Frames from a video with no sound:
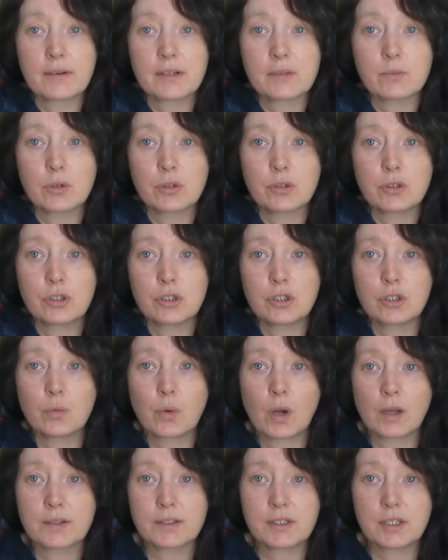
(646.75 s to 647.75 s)
as much as you
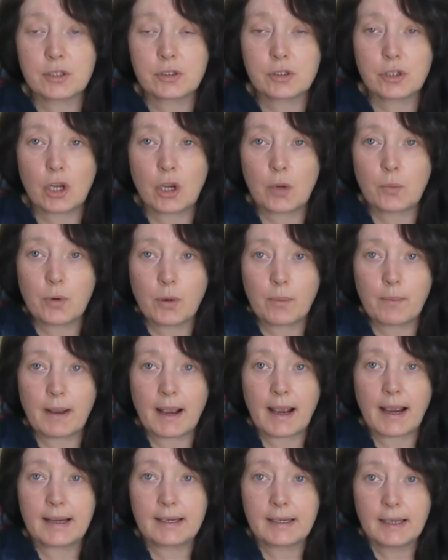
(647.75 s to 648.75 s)
wanted to, but
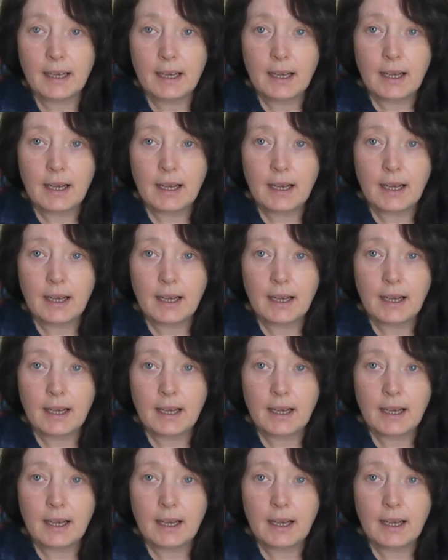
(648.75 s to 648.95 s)
mine